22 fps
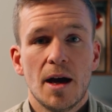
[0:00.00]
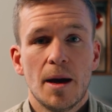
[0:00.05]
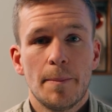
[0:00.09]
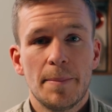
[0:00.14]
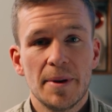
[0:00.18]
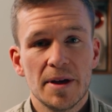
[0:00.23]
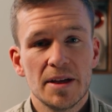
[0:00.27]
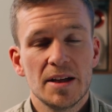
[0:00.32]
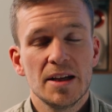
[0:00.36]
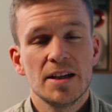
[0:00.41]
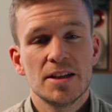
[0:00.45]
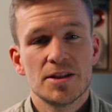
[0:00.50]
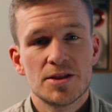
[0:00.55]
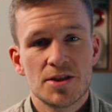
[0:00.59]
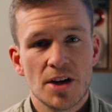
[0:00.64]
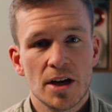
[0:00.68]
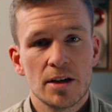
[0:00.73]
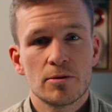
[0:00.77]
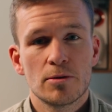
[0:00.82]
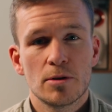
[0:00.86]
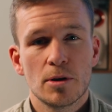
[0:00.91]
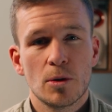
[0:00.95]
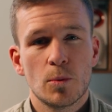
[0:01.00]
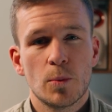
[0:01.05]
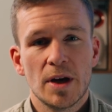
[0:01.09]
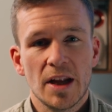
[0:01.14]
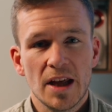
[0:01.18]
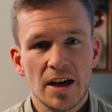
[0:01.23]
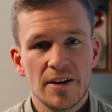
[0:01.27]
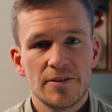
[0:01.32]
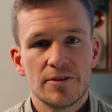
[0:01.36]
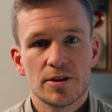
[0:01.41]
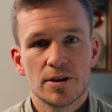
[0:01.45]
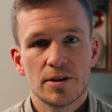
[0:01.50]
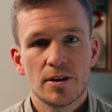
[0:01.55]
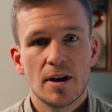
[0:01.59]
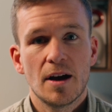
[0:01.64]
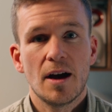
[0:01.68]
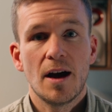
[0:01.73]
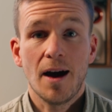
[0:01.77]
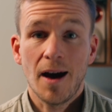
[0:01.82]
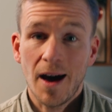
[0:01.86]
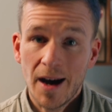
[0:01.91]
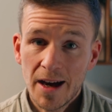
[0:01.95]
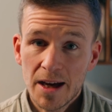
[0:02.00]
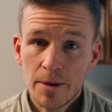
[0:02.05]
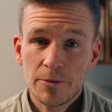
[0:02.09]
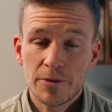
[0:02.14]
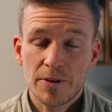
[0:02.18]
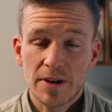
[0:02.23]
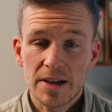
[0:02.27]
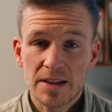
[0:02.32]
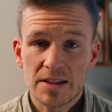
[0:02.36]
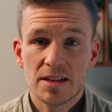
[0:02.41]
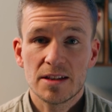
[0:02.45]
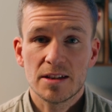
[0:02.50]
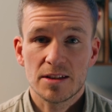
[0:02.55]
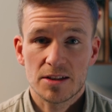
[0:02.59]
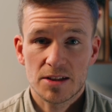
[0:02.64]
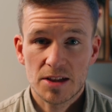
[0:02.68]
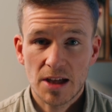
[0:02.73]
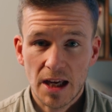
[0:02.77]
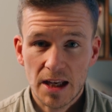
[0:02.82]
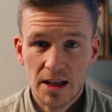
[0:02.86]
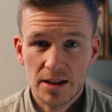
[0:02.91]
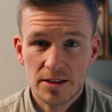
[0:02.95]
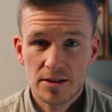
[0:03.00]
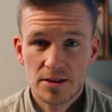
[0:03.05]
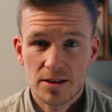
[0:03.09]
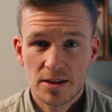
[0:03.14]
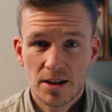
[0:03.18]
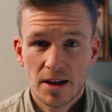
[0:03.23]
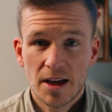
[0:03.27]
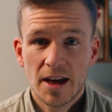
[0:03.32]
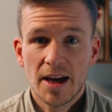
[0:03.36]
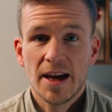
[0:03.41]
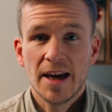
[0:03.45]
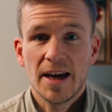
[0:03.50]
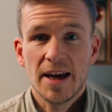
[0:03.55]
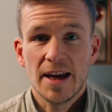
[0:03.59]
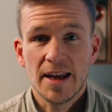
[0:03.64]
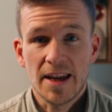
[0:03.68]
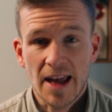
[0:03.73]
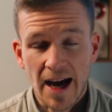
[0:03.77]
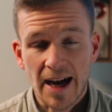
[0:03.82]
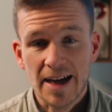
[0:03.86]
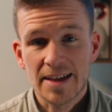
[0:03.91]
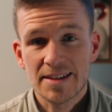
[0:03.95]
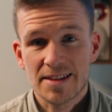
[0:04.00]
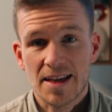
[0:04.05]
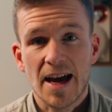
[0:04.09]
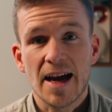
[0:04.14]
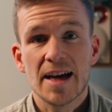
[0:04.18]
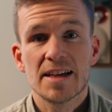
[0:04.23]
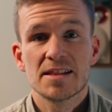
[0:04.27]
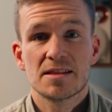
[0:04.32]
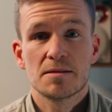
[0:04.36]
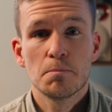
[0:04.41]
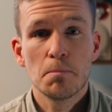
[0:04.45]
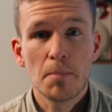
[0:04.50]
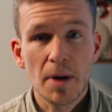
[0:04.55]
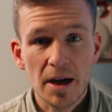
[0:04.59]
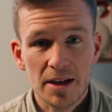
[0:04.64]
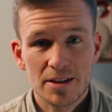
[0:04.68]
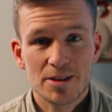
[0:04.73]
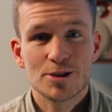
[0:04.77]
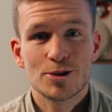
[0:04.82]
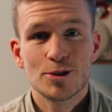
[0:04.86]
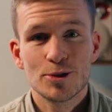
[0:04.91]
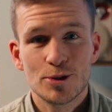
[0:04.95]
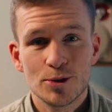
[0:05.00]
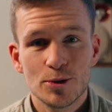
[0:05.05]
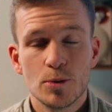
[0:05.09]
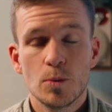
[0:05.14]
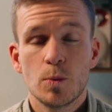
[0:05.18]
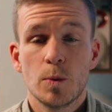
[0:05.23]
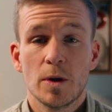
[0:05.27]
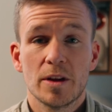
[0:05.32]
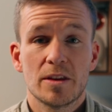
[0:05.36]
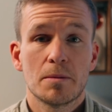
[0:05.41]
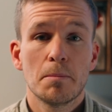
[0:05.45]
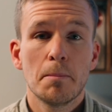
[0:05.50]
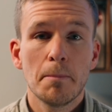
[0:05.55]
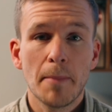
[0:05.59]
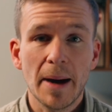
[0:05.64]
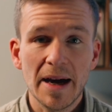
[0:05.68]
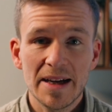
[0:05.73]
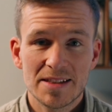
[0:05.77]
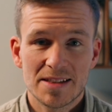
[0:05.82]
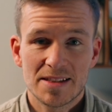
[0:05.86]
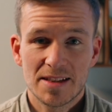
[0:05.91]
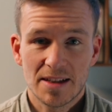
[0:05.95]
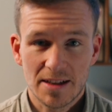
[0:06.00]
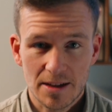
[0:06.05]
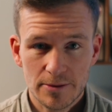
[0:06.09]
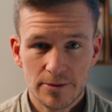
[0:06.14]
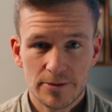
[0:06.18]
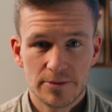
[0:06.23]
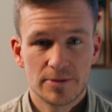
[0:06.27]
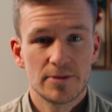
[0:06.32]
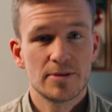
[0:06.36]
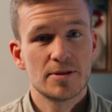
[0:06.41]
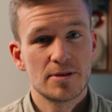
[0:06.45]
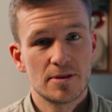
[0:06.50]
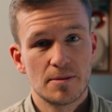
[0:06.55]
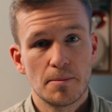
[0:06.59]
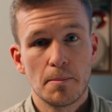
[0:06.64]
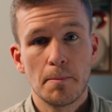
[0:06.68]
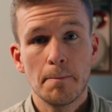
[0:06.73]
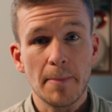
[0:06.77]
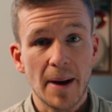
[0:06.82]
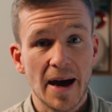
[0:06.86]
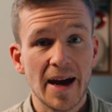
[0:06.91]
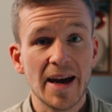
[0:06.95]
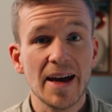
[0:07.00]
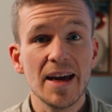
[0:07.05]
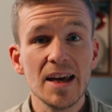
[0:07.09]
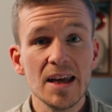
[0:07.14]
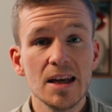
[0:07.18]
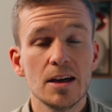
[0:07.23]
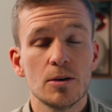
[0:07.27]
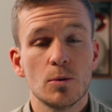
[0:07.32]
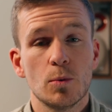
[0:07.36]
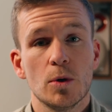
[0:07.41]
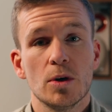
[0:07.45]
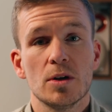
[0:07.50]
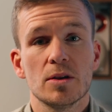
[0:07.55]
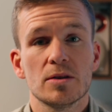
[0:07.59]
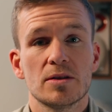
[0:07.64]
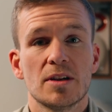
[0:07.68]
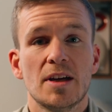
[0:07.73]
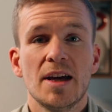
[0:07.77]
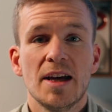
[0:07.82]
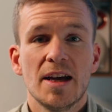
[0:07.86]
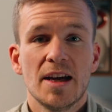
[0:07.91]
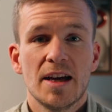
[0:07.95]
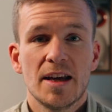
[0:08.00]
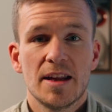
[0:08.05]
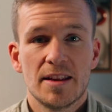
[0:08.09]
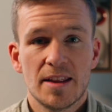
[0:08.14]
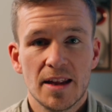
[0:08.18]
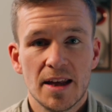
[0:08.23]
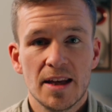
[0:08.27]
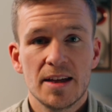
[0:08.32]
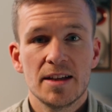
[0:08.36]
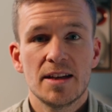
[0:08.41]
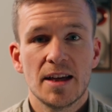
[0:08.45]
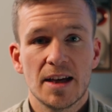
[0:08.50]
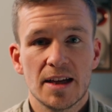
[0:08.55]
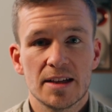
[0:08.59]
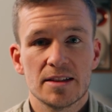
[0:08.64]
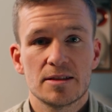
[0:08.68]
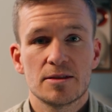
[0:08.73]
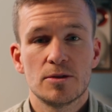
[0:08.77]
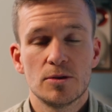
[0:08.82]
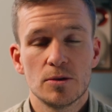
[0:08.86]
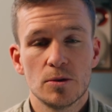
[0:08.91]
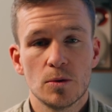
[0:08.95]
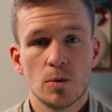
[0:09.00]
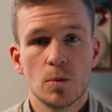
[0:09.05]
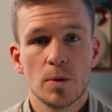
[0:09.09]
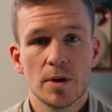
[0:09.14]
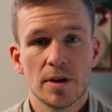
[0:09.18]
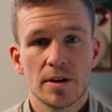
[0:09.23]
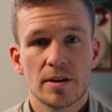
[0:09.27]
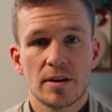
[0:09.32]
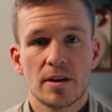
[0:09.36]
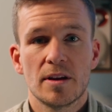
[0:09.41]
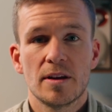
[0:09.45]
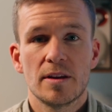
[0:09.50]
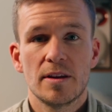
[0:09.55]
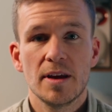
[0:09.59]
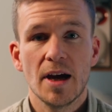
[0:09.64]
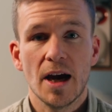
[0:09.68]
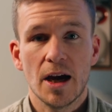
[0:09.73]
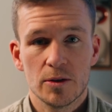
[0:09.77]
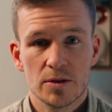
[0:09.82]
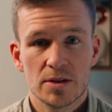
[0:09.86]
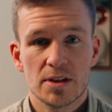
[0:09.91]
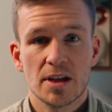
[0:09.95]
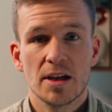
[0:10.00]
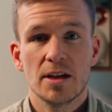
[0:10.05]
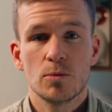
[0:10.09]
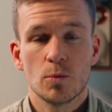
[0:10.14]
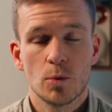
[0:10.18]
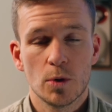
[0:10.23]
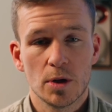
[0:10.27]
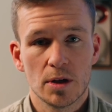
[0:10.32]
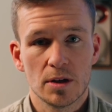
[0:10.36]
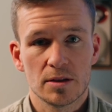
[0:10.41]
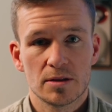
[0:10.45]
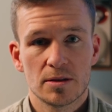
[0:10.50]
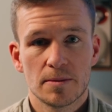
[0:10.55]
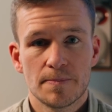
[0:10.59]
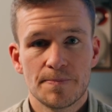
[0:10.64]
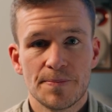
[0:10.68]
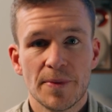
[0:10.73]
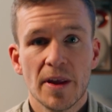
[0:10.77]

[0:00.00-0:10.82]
but in general, whenever I am facing a challenge, it has as much to do with myself, my inner world, than it has to do with the outside world.